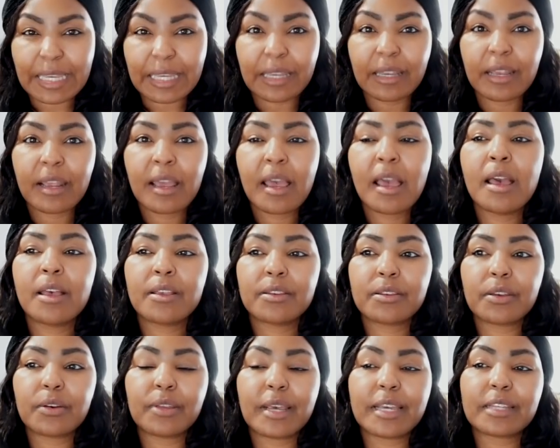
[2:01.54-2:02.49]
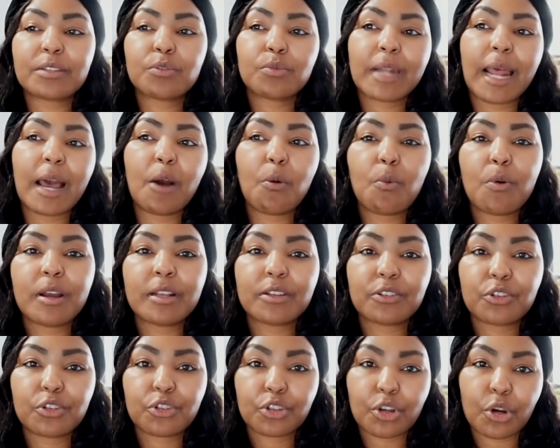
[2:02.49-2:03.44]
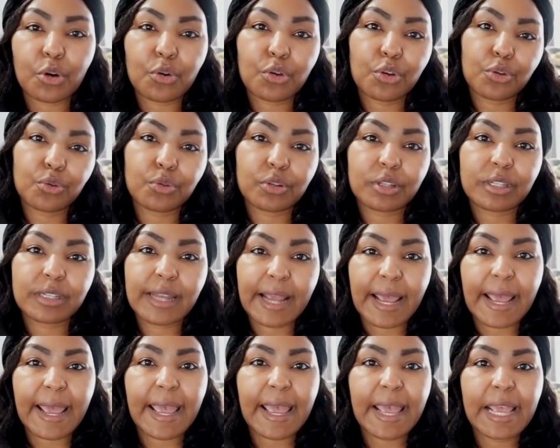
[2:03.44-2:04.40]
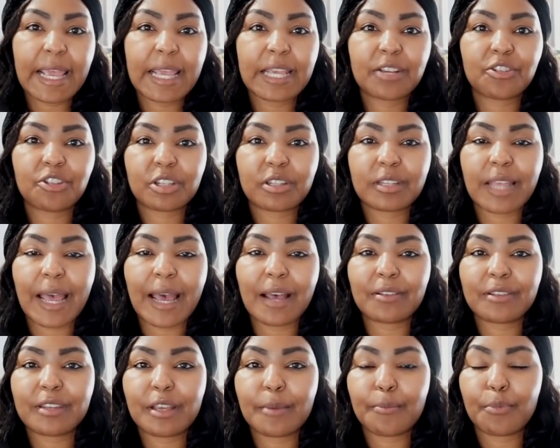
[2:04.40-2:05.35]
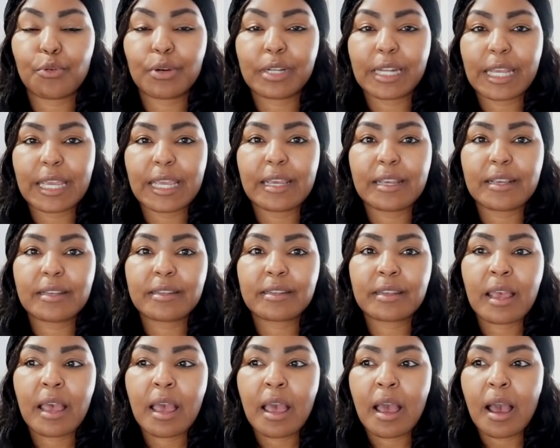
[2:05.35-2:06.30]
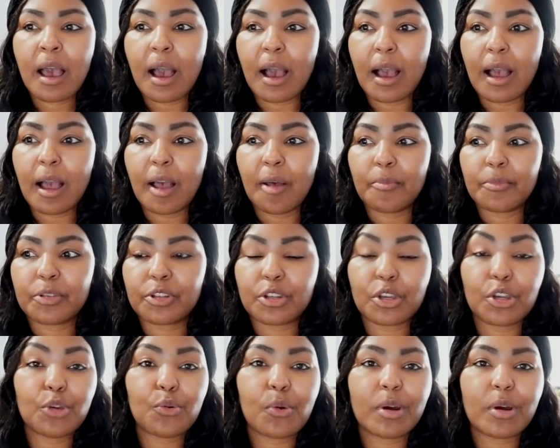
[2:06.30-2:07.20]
it. So that's what I want to show you today. It's just how simple it is, so you